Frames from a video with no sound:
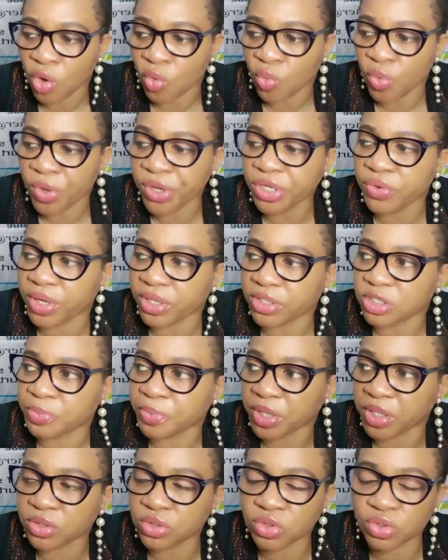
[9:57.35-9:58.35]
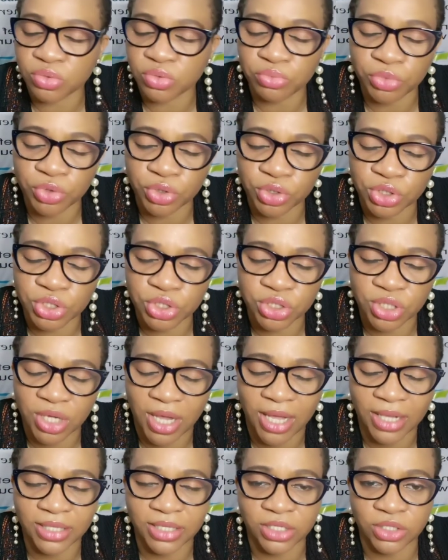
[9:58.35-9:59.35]
When you expect too much
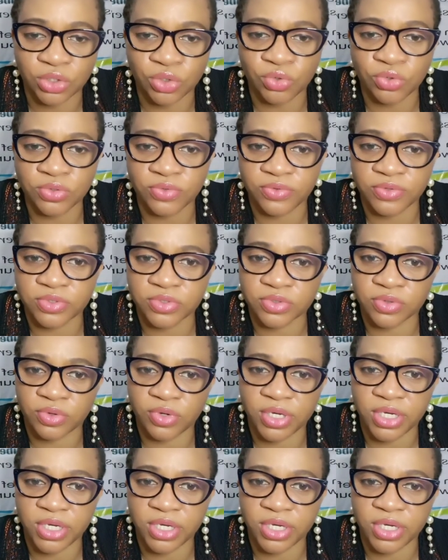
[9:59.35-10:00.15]
and they don't